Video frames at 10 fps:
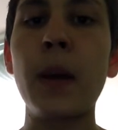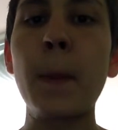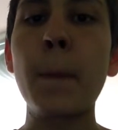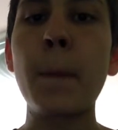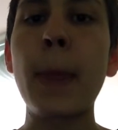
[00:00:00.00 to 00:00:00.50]

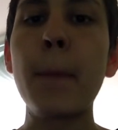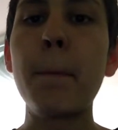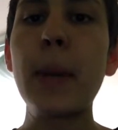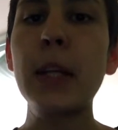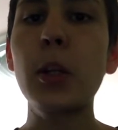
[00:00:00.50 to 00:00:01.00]

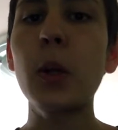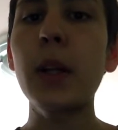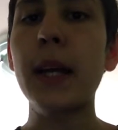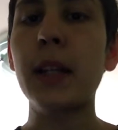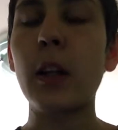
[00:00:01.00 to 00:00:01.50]
Mendel and the
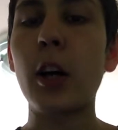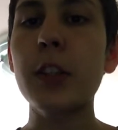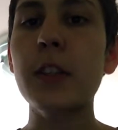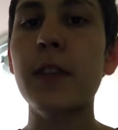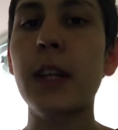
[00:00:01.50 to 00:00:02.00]
laws of
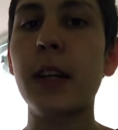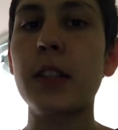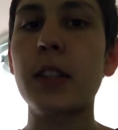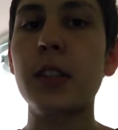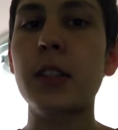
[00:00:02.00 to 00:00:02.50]
inheritance.
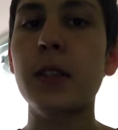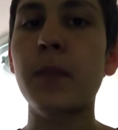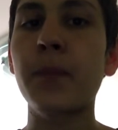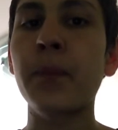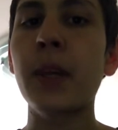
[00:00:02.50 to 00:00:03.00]

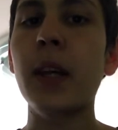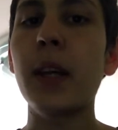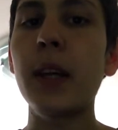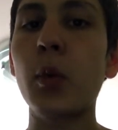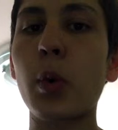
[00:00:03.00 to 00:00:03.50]
In
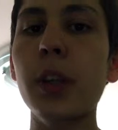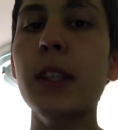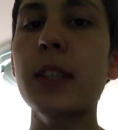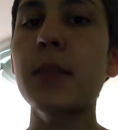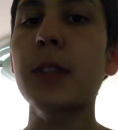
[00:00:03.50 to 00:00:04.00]
organisms
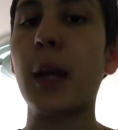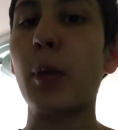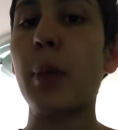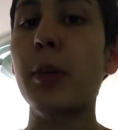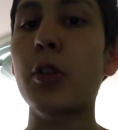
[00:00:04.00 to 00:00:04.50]
that
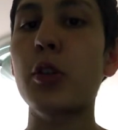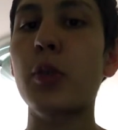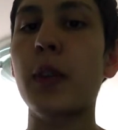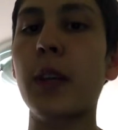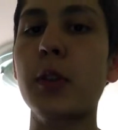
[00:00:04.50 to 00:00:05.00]
reproduce without
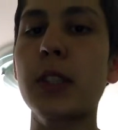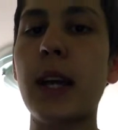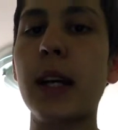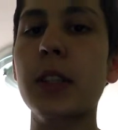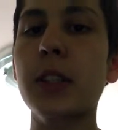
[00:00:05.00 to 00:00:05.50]
sex,
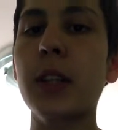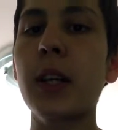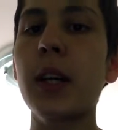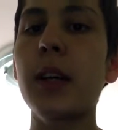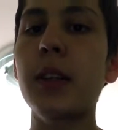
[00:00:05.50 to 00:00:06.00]
the
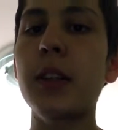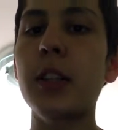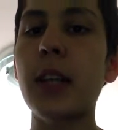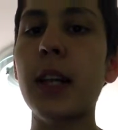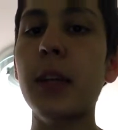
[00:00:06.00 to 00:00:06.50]
genetic
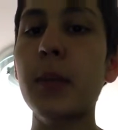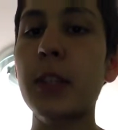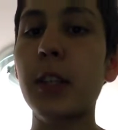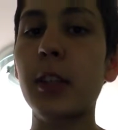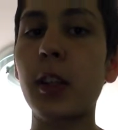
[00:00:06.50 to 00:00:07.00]
material
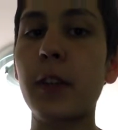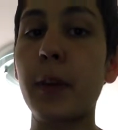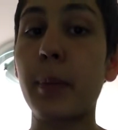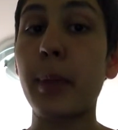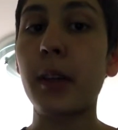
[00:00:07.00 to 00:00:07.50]
of the
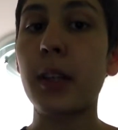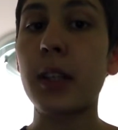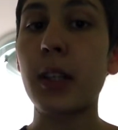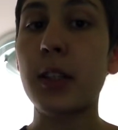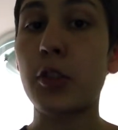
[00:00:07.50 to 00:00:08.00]
parent is
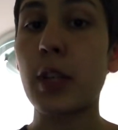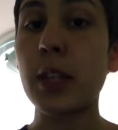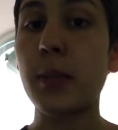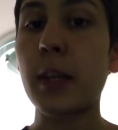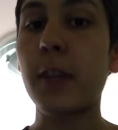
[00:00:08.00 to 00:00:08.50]
transmitted
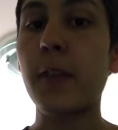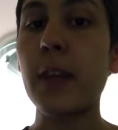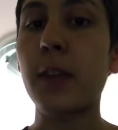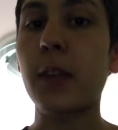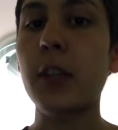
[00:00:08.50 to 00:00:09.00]
faithfully
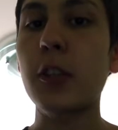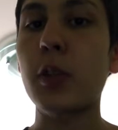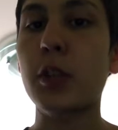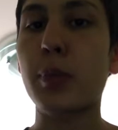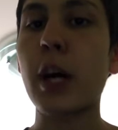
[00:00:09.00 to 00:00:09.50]
to its
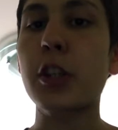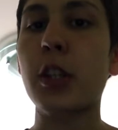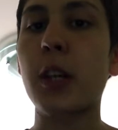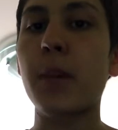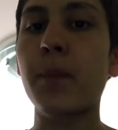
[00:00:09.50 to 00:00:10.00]
progeny.
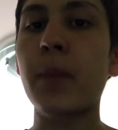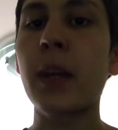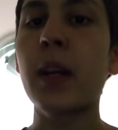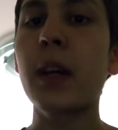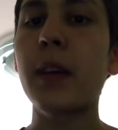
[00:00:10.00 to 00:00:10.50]

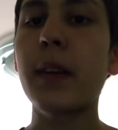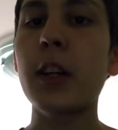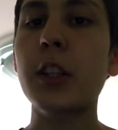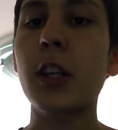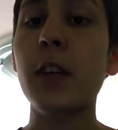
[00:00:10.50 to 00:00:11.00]
Thus,
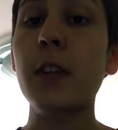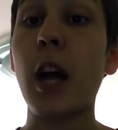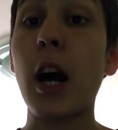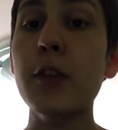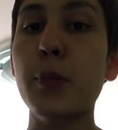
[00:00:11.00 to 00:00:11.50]

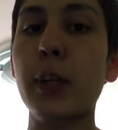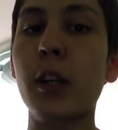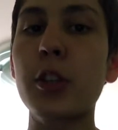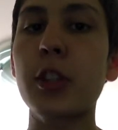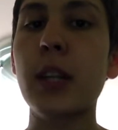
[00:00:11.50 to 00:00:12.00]
offspring are
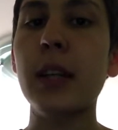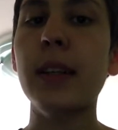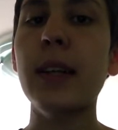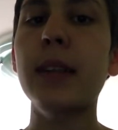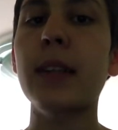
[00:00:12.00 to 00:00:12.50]
genetically
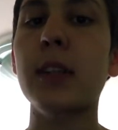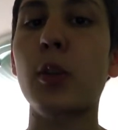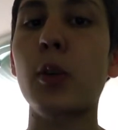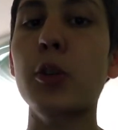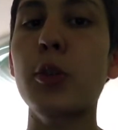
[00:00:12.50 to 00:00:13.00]
identical to a
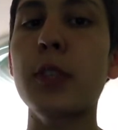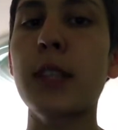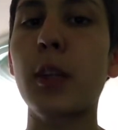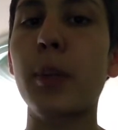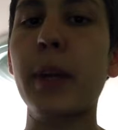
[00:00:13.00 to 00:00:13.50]
single
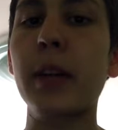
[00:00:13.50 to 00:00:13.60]
parent.